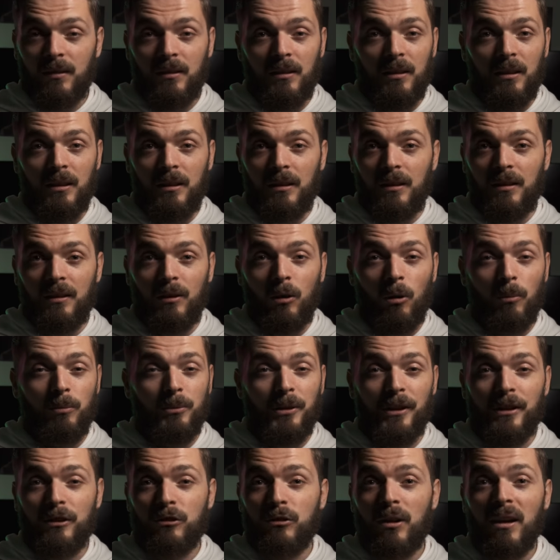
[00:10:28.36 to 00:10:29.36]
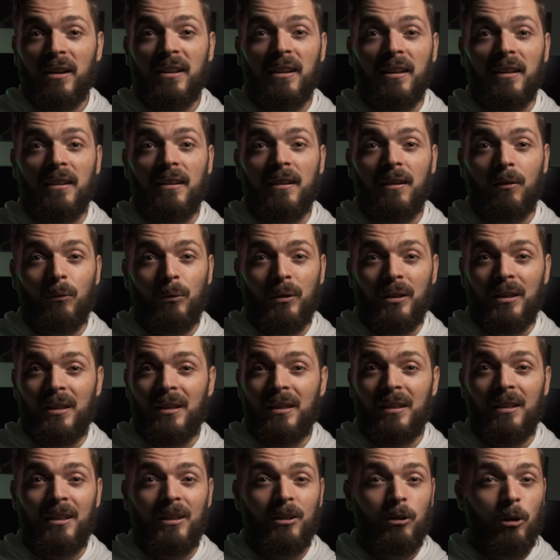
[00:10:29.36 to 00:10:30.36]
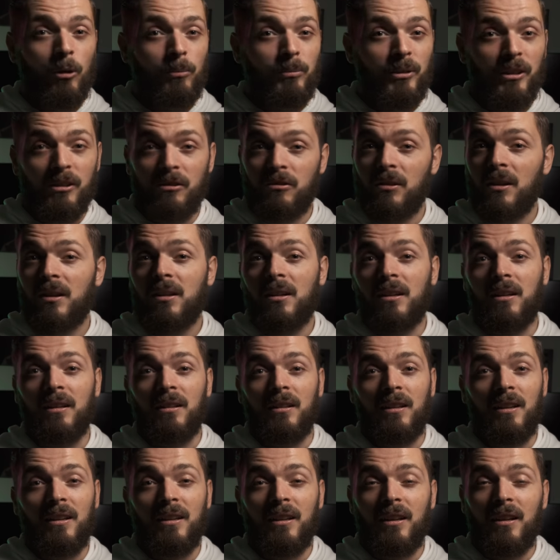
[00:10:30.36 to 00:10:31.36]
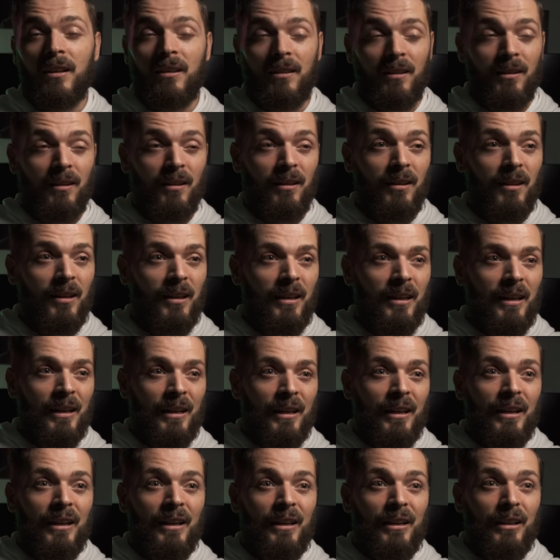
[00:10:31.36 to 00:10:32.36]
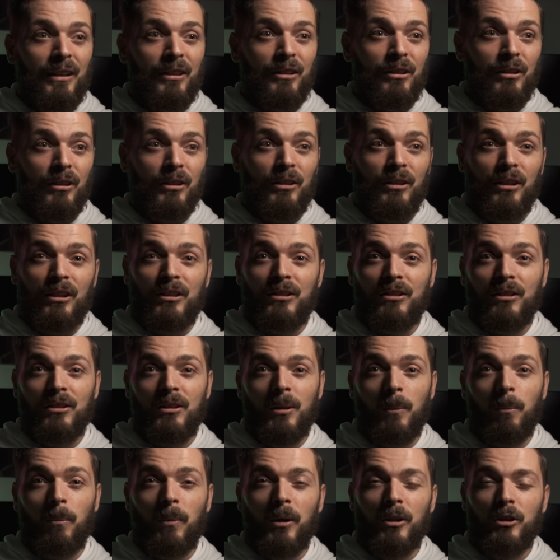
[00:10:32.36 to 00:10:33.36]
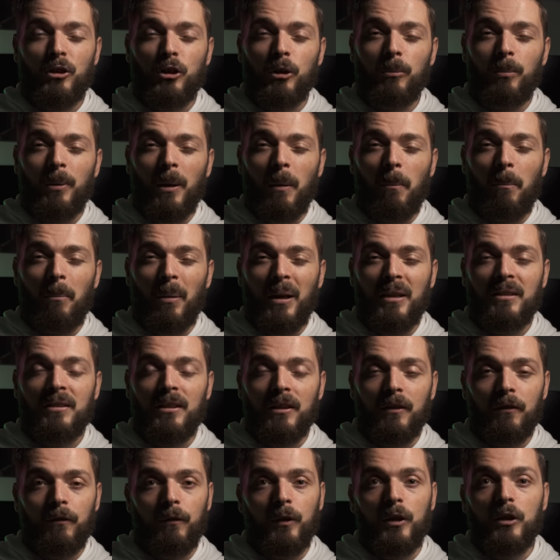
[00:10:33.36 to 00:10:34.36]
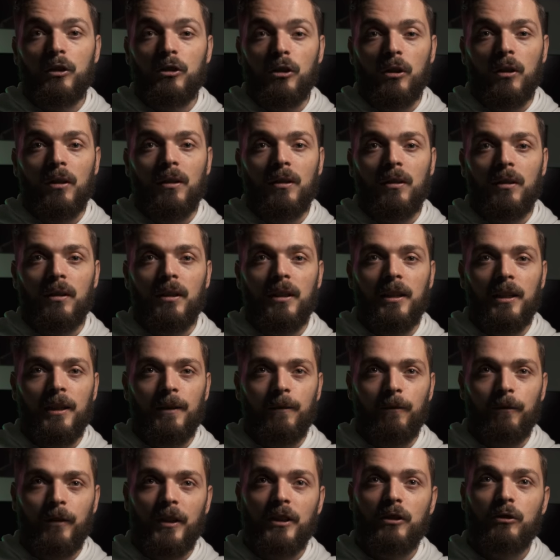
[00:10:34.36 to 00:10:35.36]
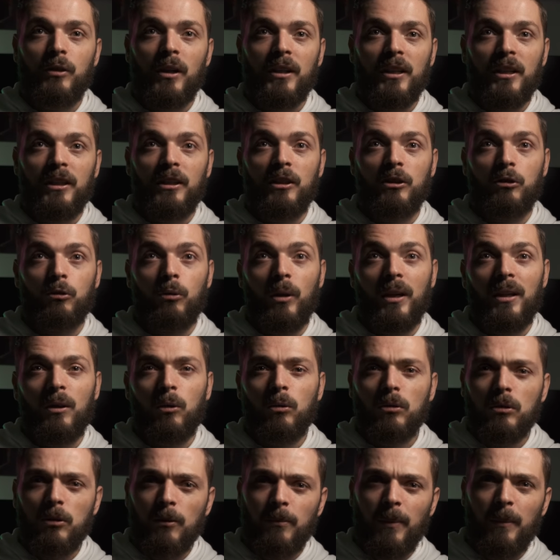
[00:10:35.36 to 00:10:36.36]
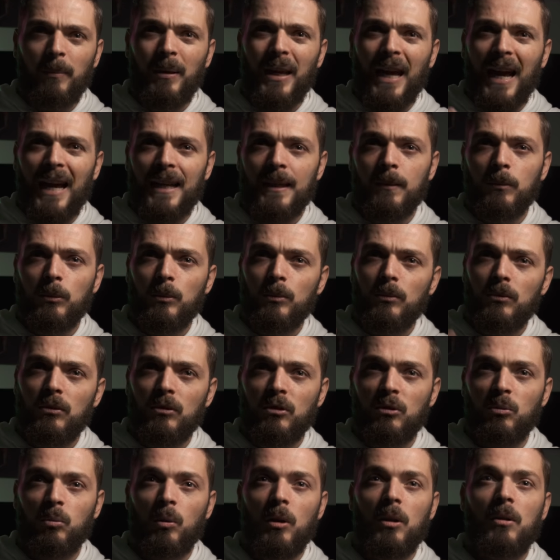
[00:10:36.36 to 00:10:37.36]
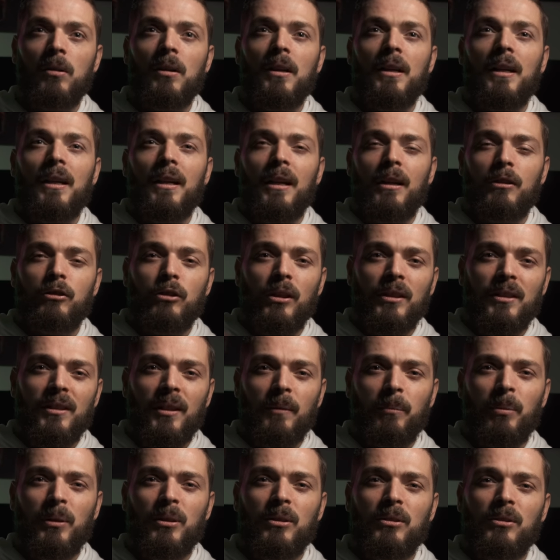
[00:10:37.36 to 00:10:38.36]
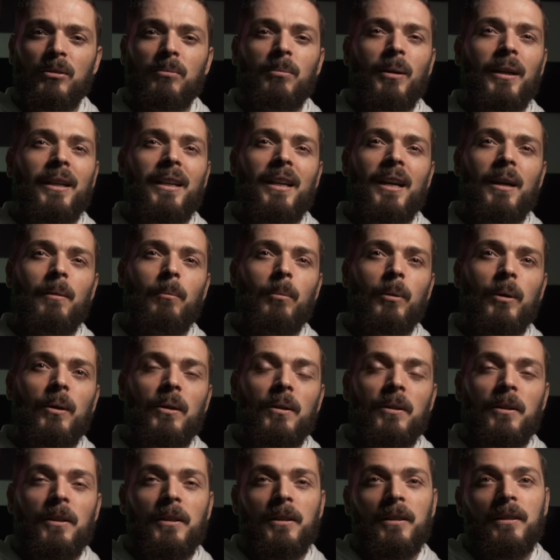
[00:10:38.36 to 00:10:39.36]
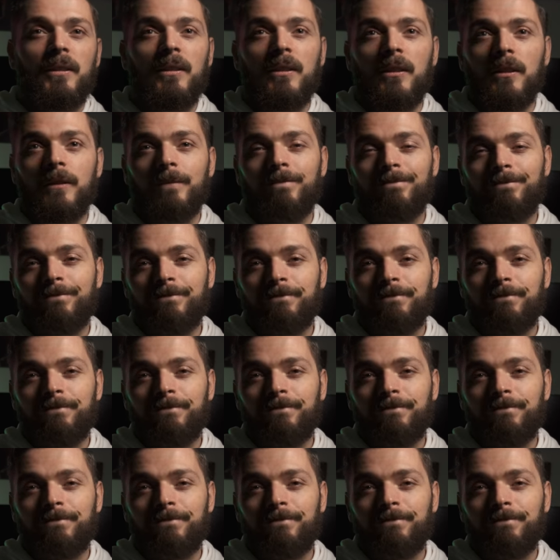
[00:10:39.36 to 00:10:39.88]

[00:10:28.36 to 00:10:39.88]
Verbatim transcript: the object tracking. We need object tracking. Like it should be a basic feature. Face tracking is great. Also maybe animals as well. I tried to take pictures of my cat, but you know,